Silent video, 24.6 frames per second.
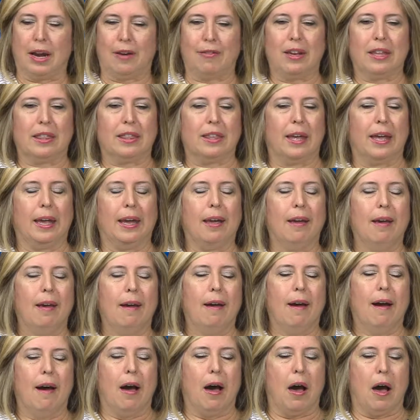everything.
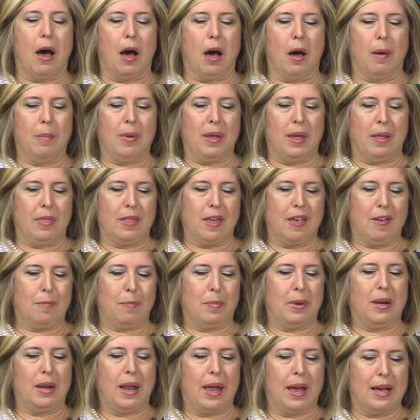And
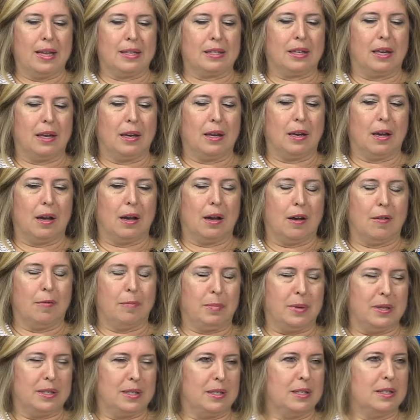they've been asking
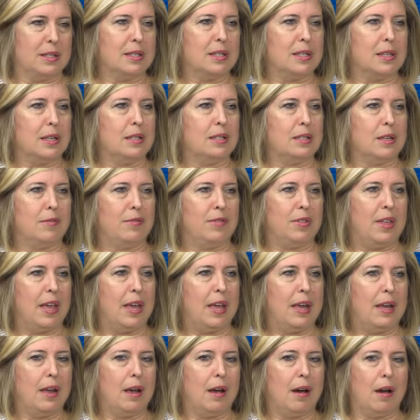businesses if
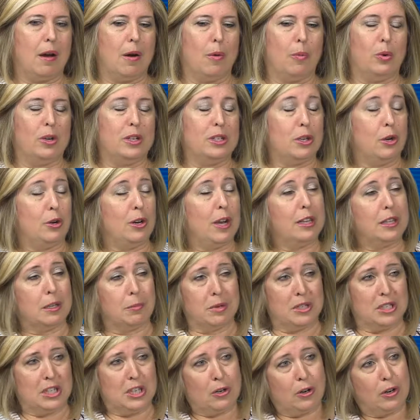they would donate the
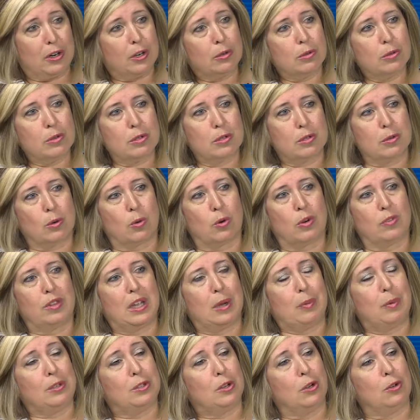materials or if
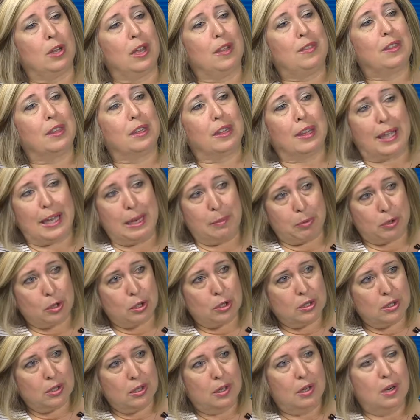they would donate the
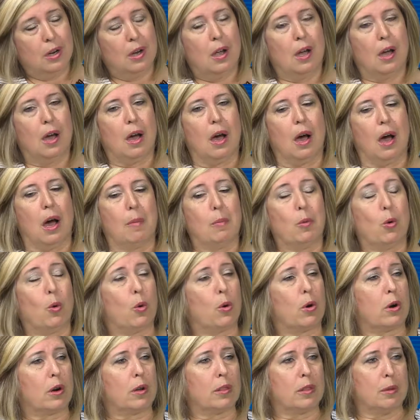labor.
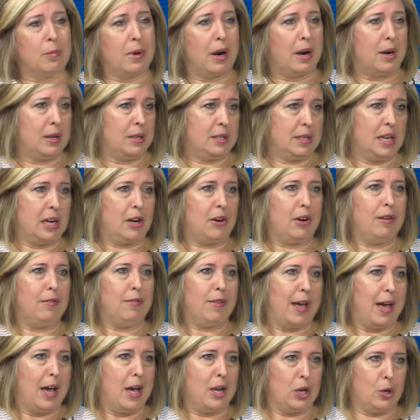Or the monetary
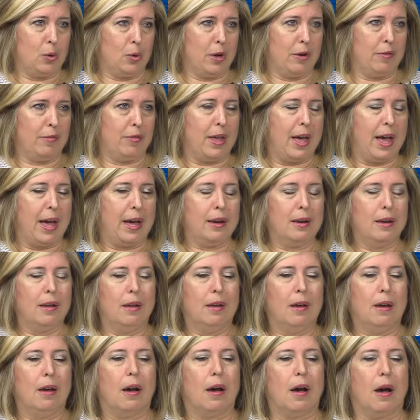value of that.
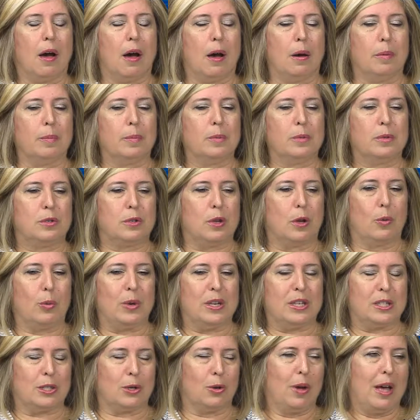So
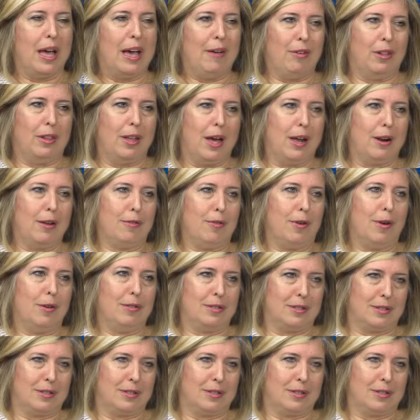we still have a lot of